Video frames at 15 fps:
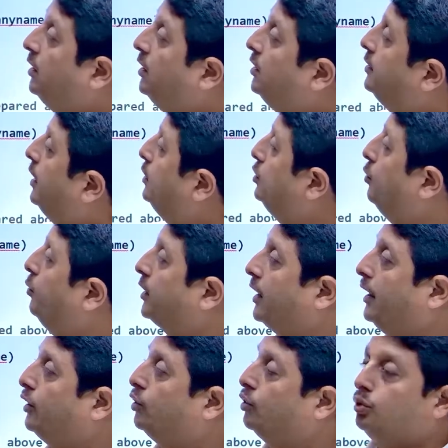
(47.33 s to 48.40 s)
then you will
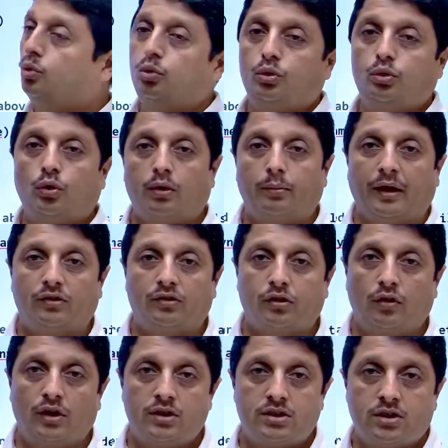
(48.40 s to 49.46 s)
connect to your
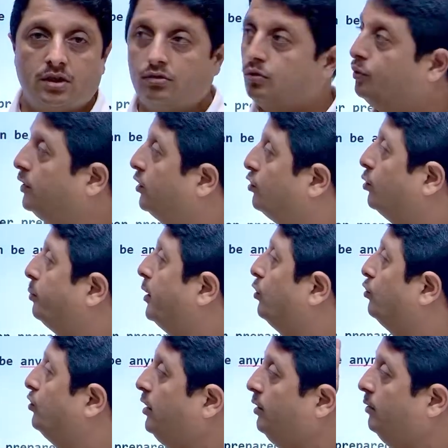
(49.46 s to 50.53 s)
MySQL instance with the super user,